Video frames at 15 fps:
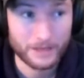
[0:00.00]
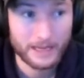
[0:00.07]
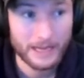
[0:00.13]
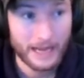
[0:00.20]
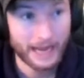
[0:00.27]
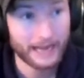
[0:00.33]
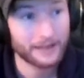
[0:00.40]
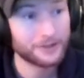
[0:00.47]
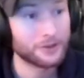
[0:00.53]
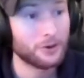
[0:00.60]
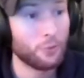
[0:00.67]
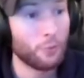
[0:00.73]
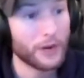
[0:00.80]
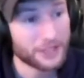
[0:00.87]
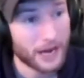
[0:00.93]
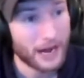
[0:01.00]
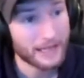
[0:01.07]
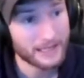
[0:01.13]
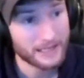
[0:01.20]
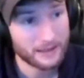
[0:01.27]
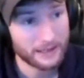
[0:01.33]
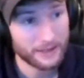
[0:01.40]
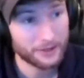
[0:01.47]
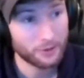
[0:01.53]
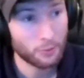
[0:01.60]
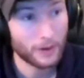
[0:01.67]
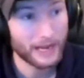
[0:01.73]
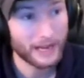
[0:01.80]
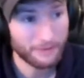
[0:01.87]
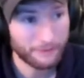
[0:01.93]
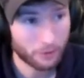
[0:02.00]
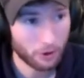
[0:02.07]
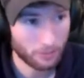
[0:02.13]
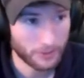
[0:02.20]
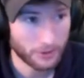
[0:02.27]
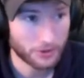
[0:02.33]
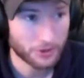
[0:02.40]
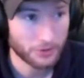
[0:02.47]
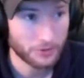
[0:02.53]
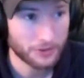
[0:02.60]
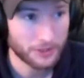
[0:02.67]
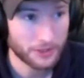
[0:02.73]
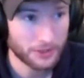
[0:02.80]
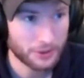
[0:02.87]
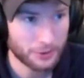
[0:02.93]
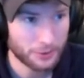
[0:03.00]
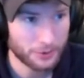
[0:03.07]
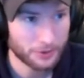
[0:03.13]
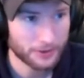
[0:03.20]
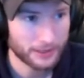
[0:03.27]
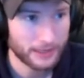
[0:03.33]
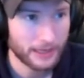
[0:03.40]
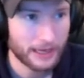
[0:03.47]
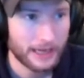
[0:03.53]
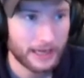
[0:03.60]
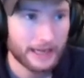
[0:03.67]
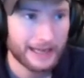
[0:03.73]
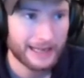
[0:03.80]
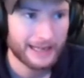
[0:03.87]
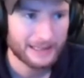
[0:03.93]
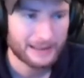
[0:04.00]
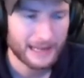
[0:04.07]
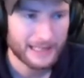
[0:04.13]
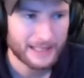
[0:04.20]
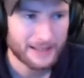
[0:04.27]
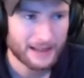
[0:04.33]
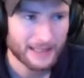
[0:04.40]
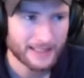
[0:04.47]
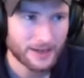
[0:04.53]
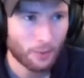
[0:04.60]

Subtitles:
And which oscillator waveform you choose to use is like selecting